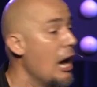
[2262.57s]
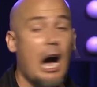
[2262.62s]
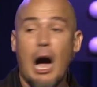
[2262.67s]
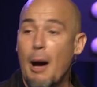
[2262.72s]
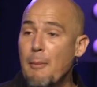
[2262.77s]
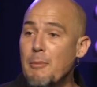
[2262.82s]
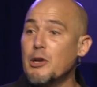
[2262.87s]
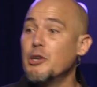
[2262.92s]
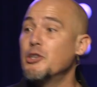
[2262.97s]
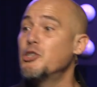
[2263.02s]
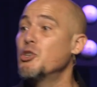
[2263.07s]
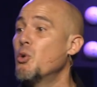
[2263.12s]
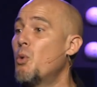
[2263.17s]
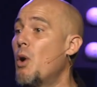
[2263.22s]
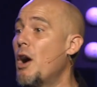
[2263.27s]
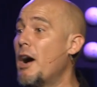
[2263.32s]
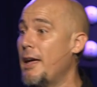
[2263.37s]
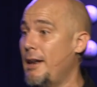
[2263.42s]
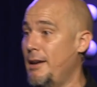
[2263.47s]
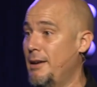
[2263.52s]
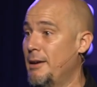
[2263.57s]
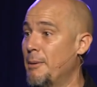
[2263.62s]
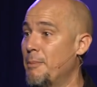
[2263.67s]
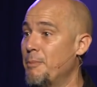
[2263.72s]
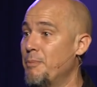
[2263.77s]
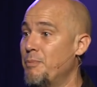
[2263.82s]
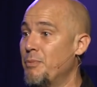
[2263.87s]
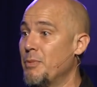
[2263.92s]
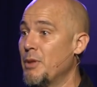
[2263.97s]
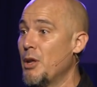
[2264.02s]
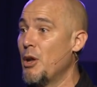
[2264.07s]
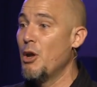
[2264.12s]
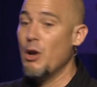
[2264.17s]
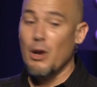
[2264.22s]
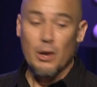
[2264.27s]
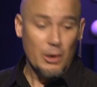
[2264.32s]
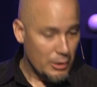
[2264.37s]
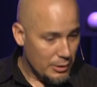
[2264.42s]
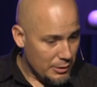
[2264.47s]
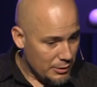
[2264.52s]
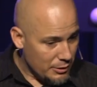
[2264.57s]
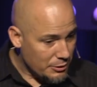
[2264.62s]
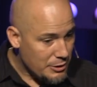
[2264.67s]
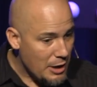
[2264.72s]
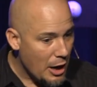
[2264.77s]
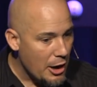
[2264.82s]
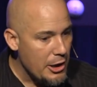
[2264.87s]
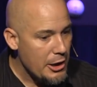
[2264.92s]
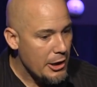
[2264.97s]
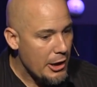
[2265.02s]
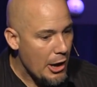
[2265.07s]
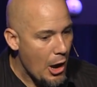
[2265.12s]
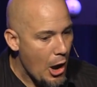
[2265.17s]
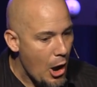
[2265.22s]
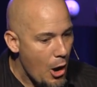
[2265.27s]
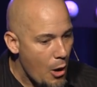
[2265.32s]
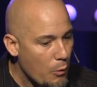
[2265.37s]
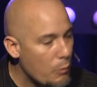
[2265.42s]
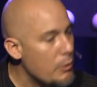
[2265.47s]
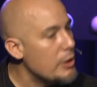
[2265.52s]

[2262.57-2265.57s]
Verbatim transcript: I'm going to do what? There you go.